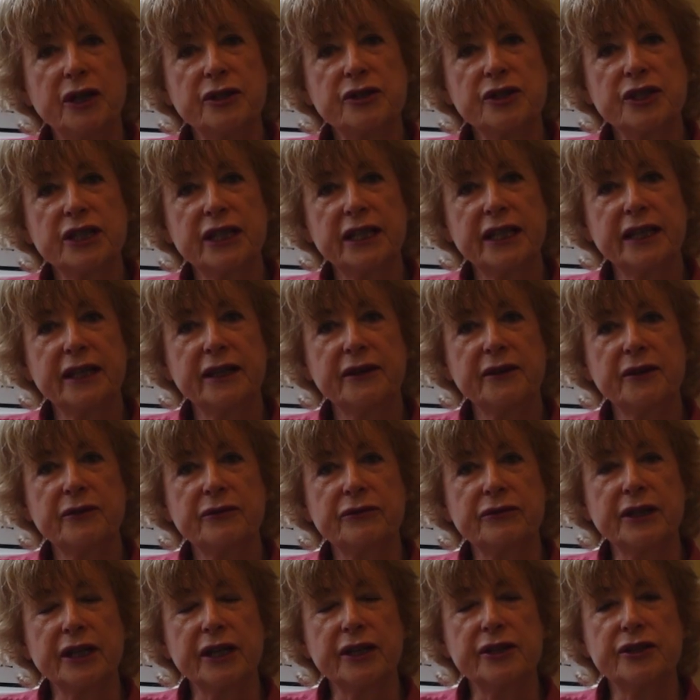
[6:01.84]
are chilling in the
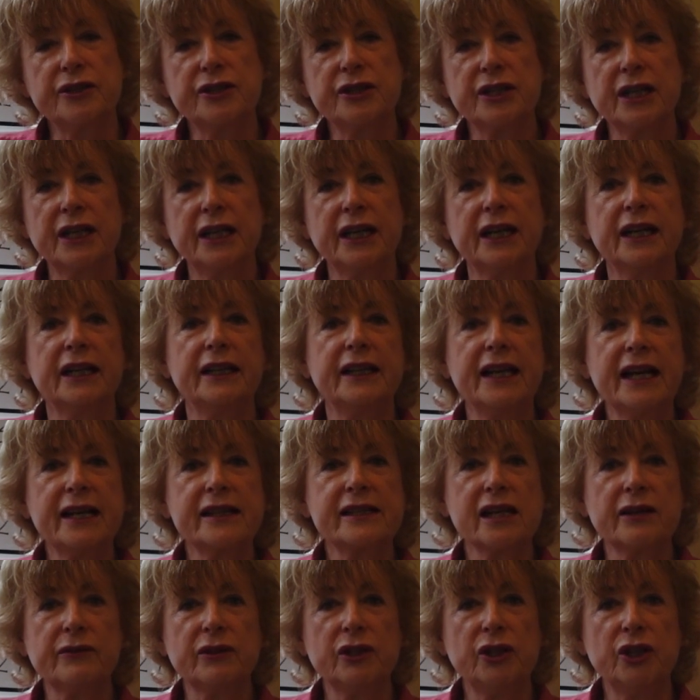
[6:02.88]
fridge,
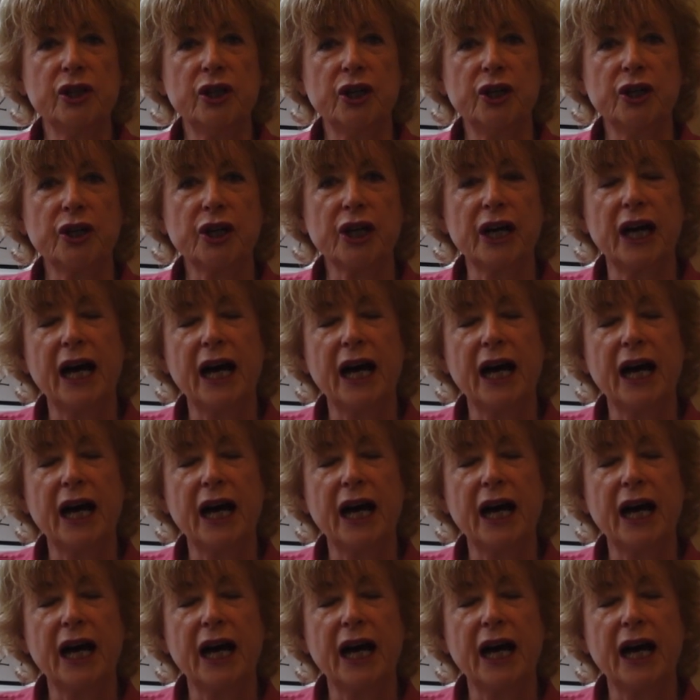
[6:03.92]
let's have a look